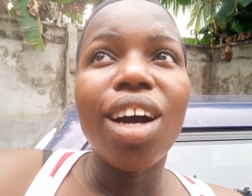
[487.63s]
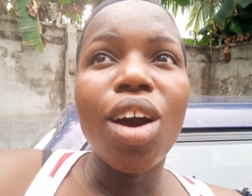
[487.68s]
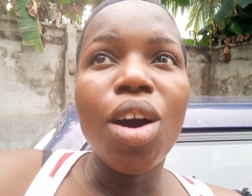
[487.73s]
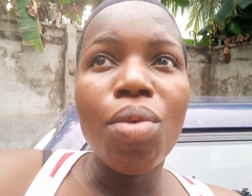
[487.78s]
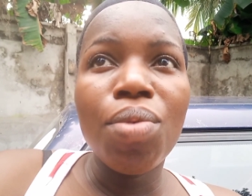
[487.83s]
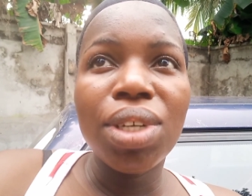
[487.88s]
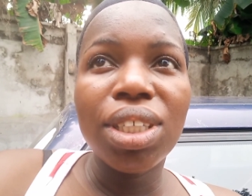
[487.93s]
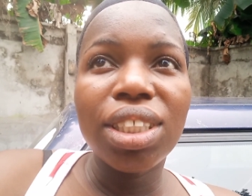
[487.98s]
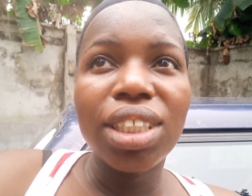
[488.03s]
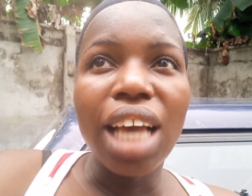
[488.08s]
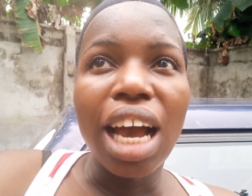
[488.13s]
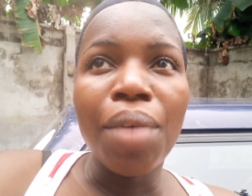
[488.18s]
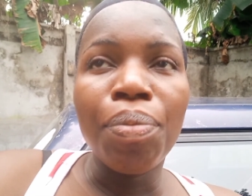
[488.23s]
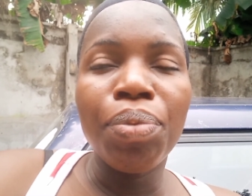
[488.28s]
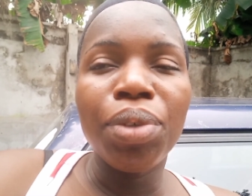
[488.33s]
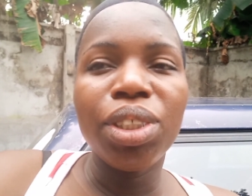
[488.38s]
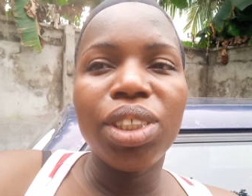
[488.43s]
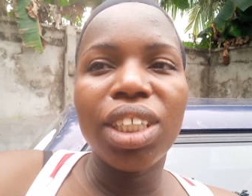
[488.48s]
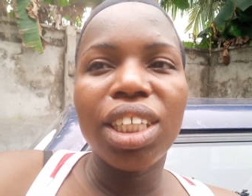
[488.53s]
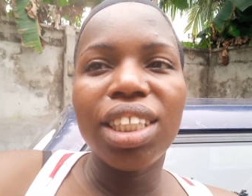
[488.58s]
always
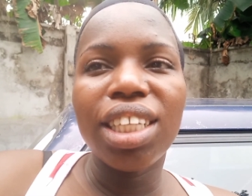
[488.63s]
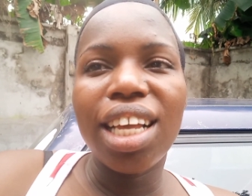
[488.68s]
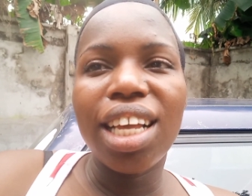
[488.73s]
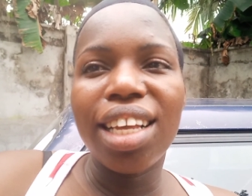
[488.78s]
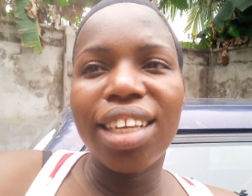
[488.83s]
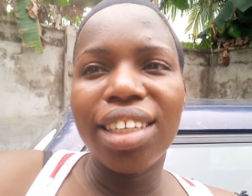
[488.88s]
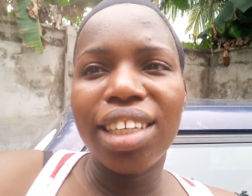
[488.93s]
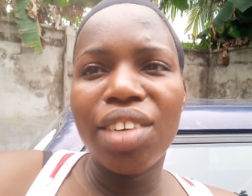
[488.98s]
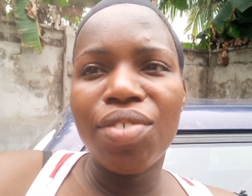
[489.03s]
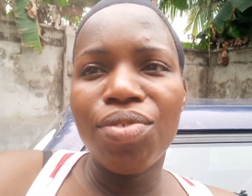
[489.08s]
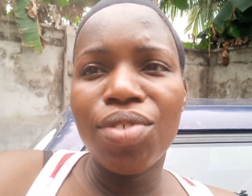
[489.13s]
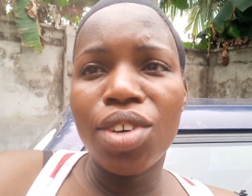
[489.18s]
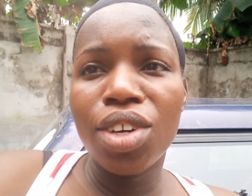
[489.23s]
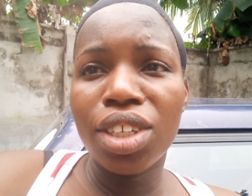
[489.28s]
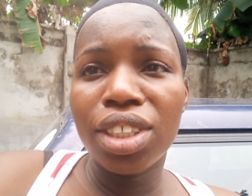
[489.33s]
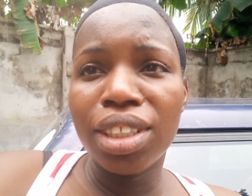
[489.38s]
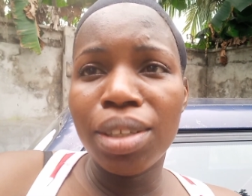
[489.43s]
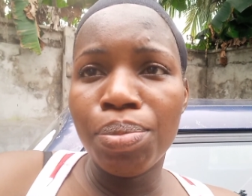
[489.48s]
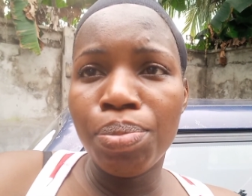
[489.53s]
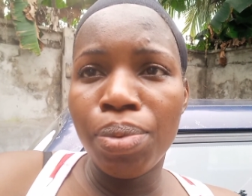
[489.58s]
appreciate and give
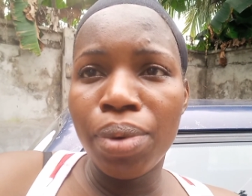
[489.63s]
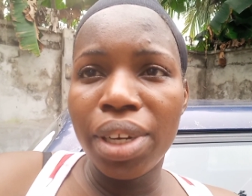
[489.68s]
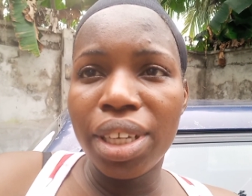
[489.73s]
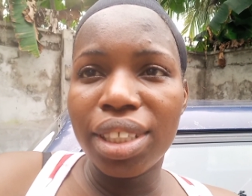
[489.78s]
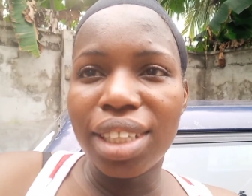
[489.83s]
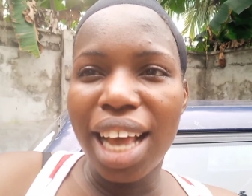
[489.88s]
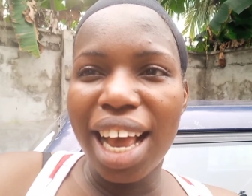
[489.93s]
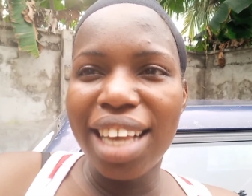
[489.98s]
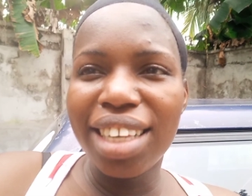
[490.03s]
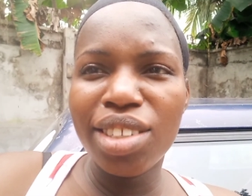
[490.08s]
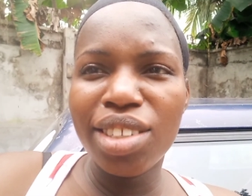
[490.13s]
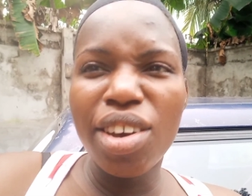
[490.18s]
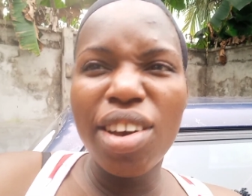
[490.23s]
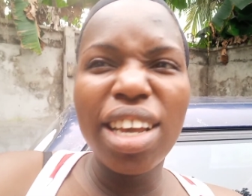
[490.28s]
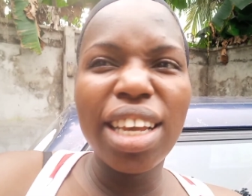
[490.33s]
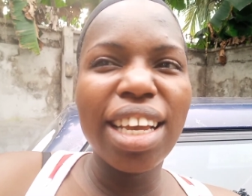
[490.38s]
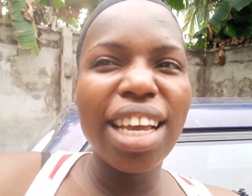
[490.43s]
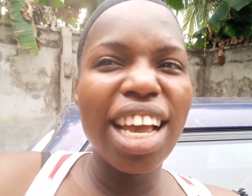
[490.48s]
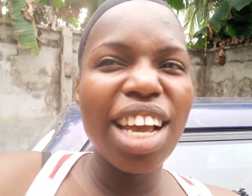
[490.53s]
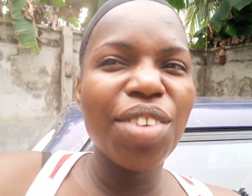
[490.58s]
God the praise. I saw
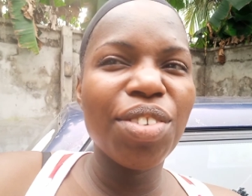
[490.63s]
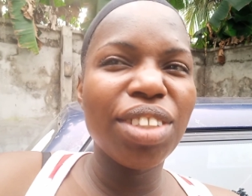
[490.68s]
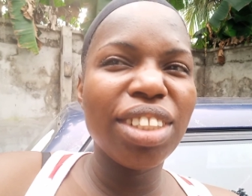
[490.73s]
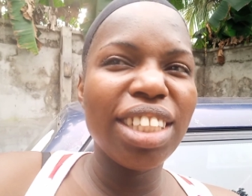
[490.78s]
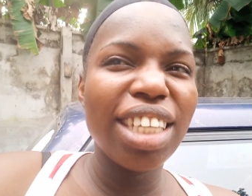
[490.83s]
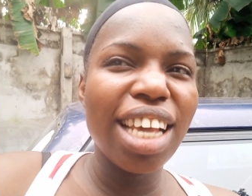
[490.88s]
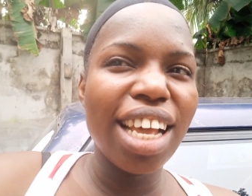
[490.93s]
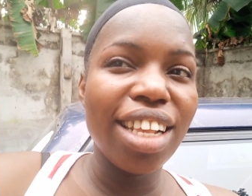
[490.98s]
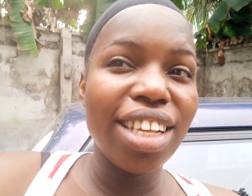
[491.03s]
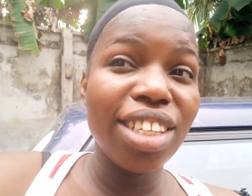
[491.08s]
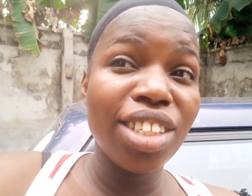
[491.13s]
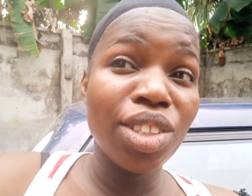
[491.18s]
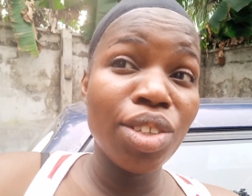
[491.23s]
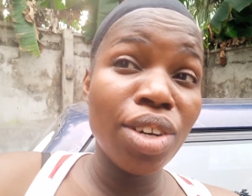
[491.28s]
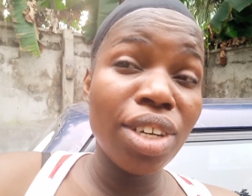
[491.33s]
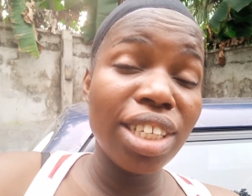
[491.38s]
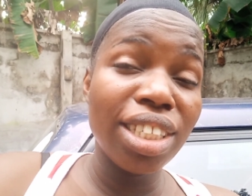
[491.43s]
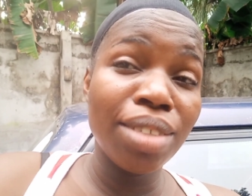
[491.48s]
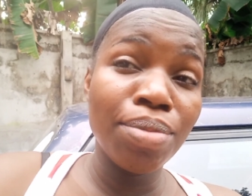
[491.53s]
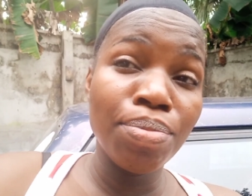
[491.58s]
a guy one day and he
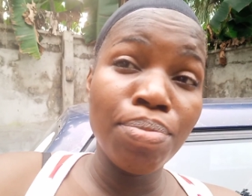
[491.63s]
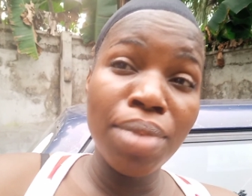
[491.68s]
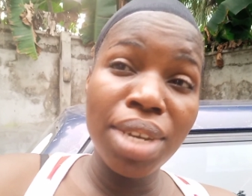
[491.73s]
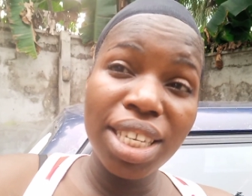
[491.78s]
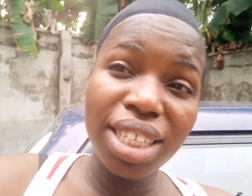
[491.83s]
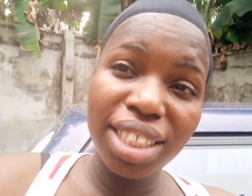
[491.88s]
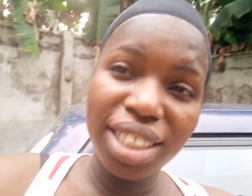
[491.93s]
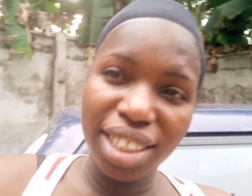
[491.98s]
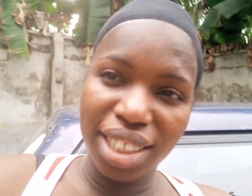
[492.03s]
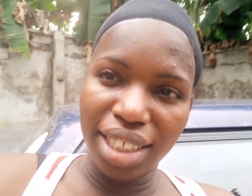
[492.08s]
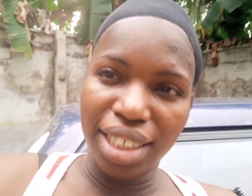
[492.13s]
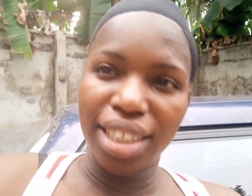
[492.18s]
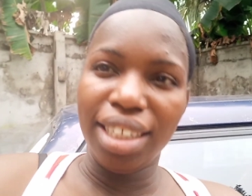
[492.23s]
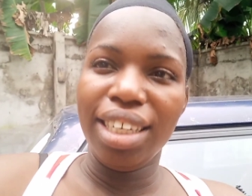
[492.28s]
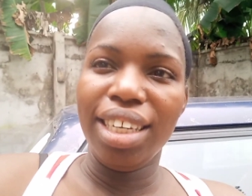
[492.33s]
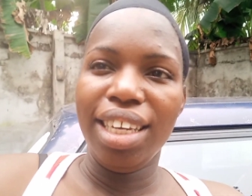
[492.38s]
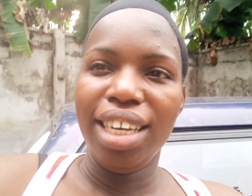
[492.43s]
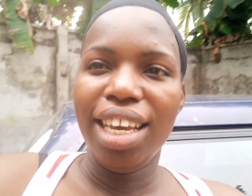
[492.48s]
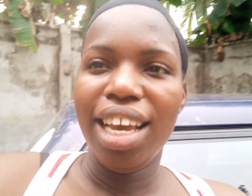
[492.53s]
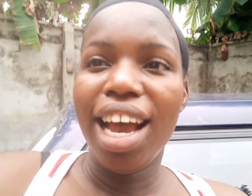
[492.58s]
saw his mate
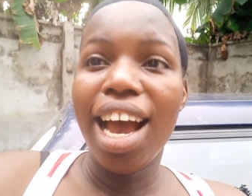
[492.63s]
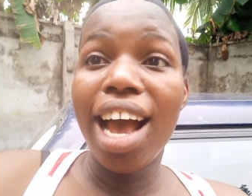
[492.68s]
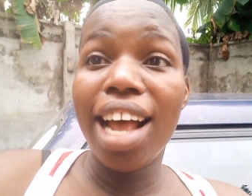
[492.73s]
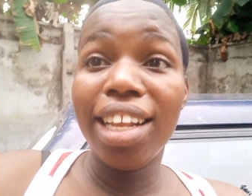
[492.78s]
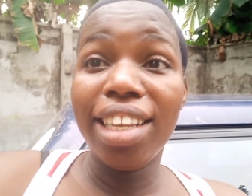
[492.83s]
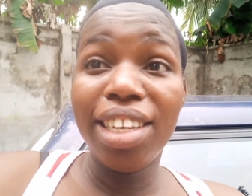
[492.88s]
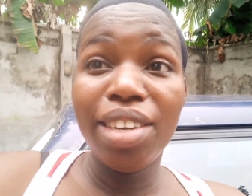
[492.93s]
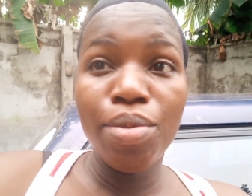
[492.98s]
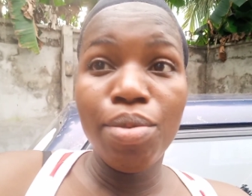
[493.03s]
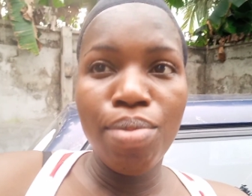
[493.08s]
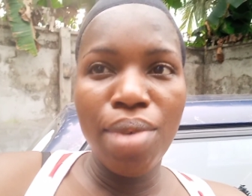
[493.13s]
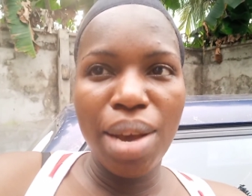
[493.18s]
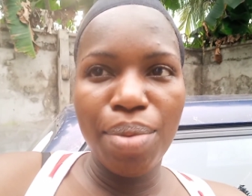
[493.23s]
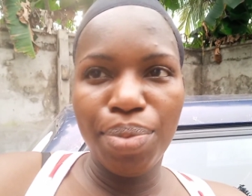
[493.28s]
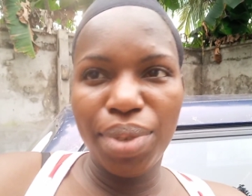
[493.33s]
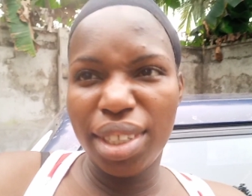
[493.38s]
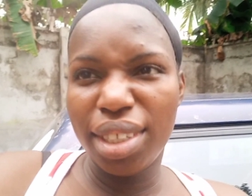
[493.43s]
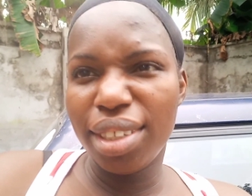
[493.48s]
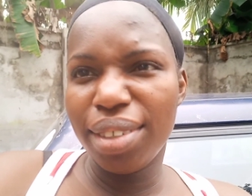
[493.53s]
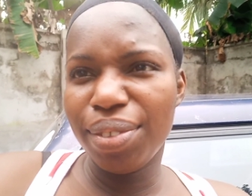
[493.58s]
and he
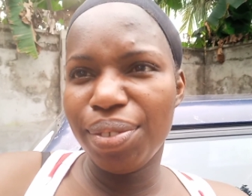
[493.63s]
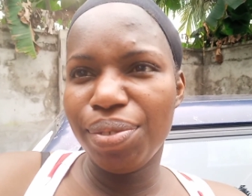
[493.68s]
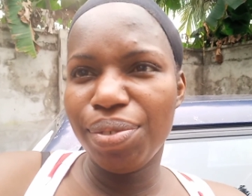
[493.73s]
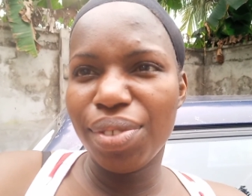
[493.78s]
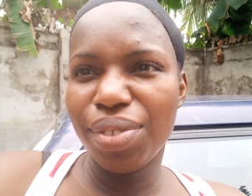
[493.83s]
wept.